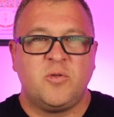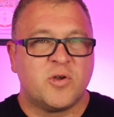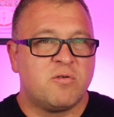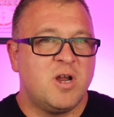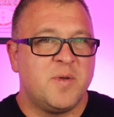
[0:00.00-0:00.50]
to the
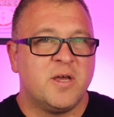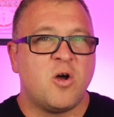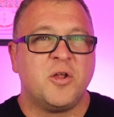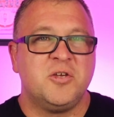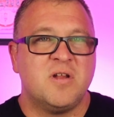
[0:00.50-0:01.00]
Caribbean
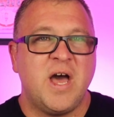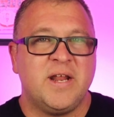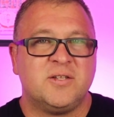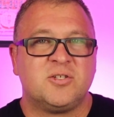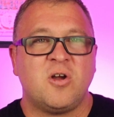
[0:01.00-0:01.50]
on
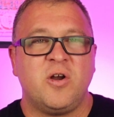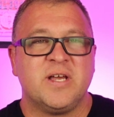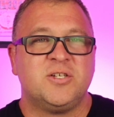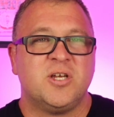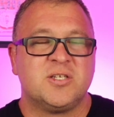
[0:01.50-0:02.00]
United
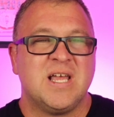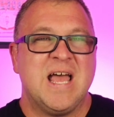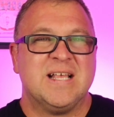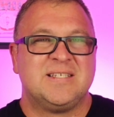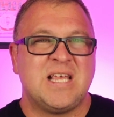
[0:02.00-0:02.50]
starting at just
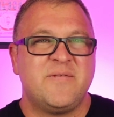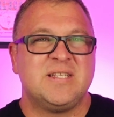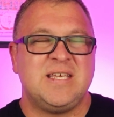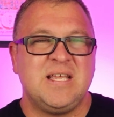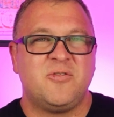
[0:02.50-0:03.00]

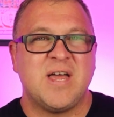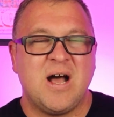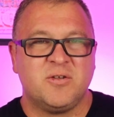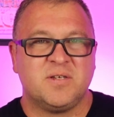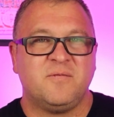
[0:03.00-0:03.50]
seventeen
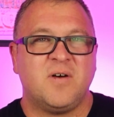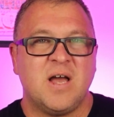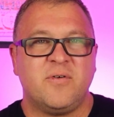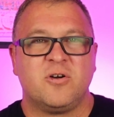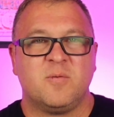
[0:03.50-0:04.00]
thousand
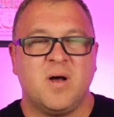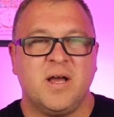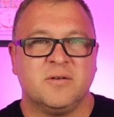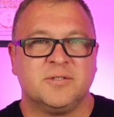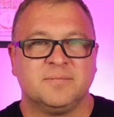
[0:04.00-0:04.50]
five hundred
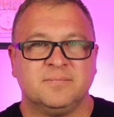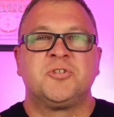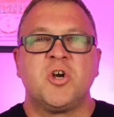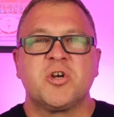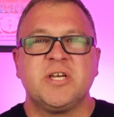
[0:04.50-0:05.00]
miles.
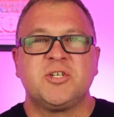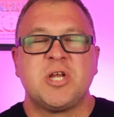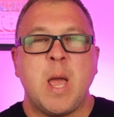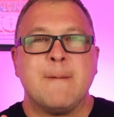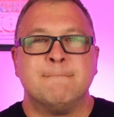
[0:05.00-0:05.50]

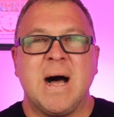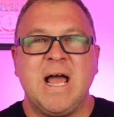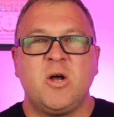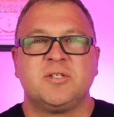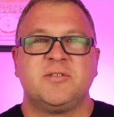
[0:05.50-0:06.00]
Turkish
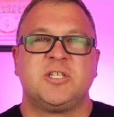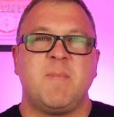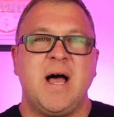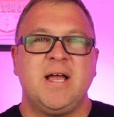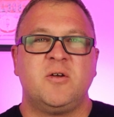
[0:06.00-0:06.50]
Miles and
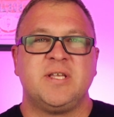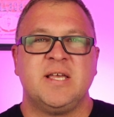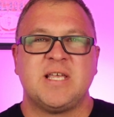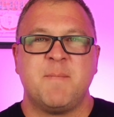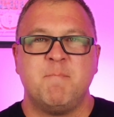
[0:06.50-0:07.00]
Smiles
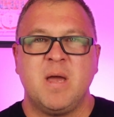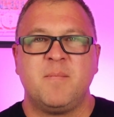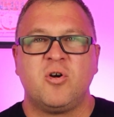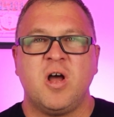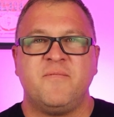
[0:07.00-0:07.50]
is a
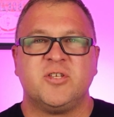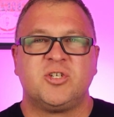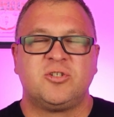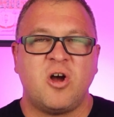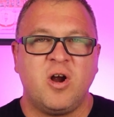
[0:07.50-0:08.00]
member of the
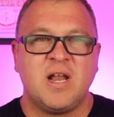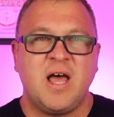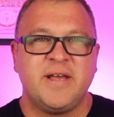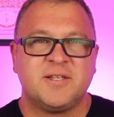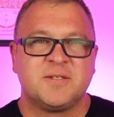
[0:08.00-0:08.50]
Star
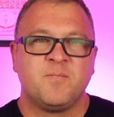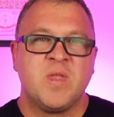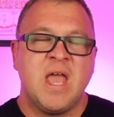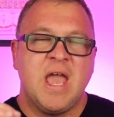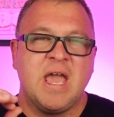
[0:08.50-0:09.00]
Alliance,
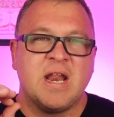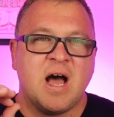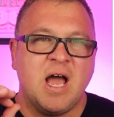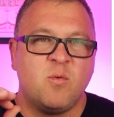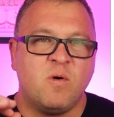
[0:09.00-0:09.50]
and
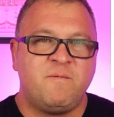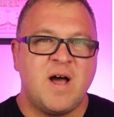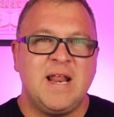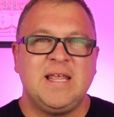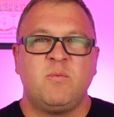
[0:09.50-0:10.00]
I will
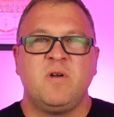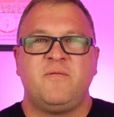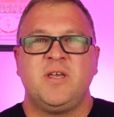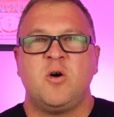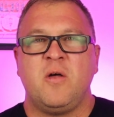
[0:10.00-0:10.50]
finally
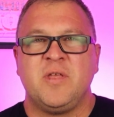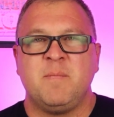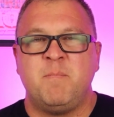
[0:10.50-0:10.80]
reveal the